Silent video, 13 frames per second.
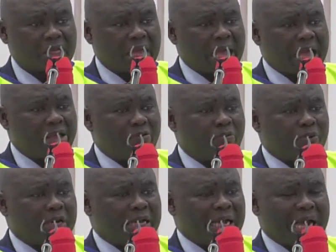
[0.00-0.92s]
I
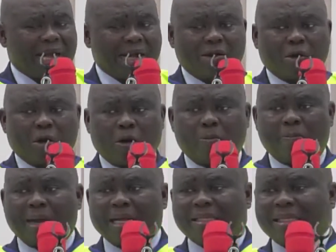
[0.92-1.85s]
pray and
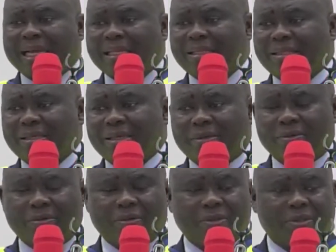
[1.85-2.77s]
command
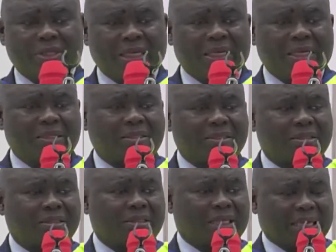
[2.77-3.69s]
that
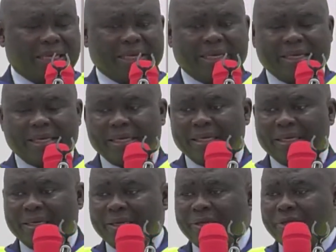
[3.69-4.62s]
this year
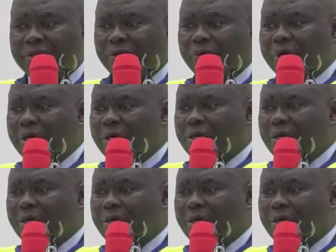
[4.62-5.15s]
you will